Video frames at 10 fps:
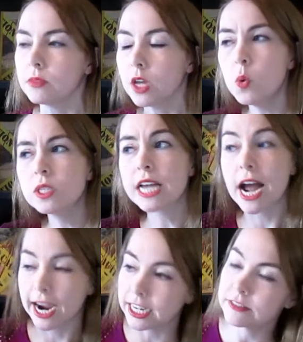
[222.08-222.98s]
What's
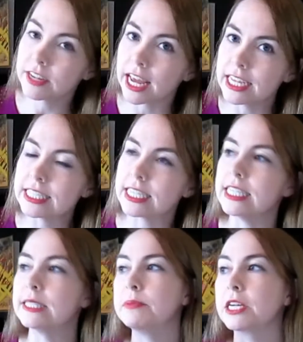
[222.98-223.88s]
kind of nice
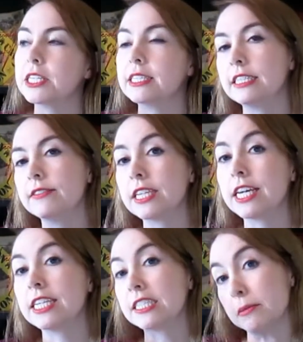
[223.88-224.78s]
is because Stephen
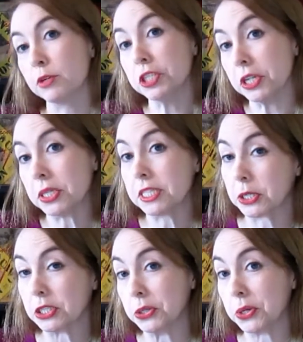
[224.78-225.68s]
King's Summerson in
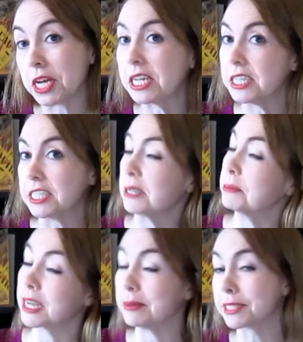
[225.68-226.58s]
Sarasota, he's
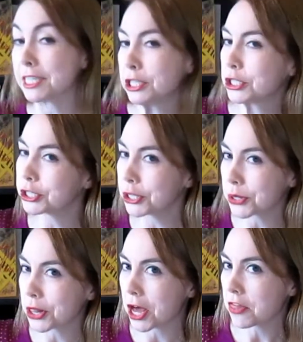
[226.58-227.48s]
sometimes considered a
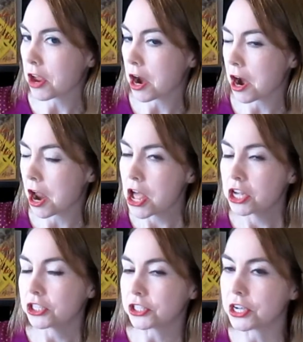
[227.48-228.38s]
local author.
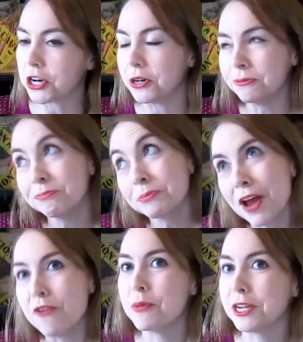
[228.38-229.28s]
So kind
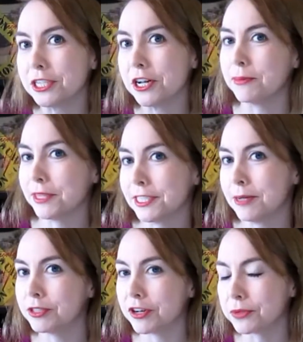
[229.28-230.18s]
of a big deal, I'm on the same
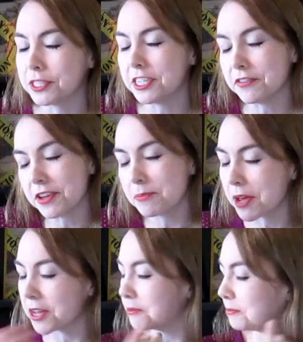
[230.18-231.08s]
shelf as Stephen,
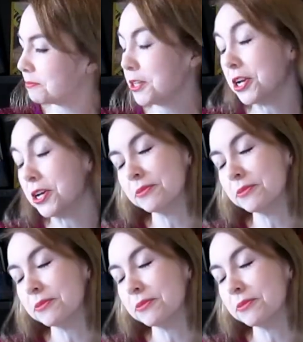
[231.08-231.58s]
but you know,